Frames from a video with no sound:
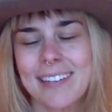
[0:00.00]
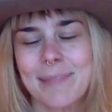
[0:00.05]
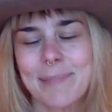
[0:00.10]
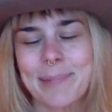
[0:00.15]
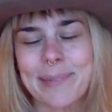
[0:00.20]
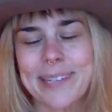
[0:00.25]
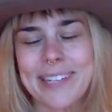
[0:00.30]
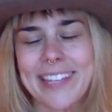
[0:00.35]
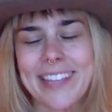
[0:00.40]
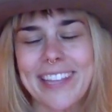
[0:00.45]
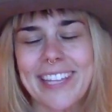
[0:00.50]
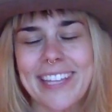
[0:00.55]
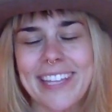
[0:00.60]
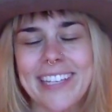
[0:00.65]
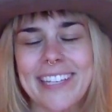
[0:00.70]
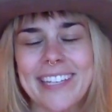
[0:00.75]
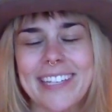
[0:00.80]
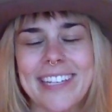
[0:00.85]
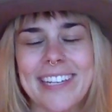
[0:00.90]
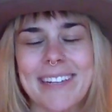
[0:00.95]
Breathe
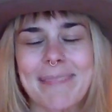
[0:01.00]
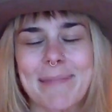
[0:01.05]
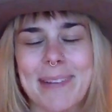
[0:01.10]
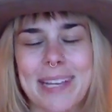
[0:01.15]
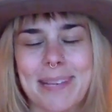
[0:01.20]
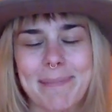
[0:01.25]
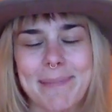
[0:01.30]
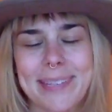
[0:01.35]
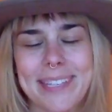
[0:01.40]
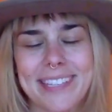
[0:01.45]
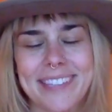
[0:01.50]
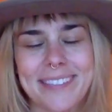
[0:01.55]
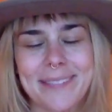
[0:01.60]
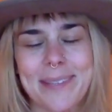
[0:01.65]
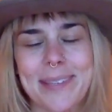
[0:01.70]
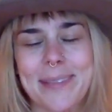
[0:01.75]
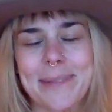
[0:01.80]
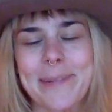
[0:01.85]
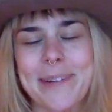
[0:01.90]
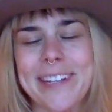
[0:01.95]
in and make peace
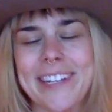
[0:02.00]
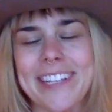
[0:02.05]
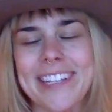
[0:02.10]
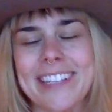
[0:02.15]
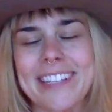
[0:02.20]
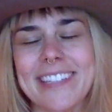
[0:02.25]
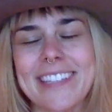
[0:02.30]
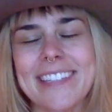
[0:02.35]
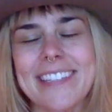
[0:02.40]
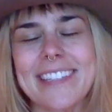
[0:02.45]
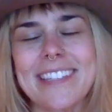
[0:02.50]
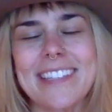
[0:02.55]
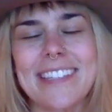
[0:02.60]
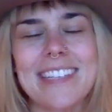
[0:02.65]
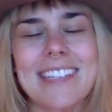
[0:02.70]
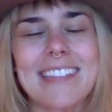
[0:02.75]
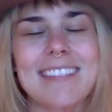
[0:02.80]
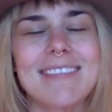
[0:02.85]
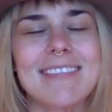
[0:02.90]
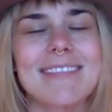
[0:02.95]
with what
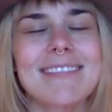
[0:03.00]
is.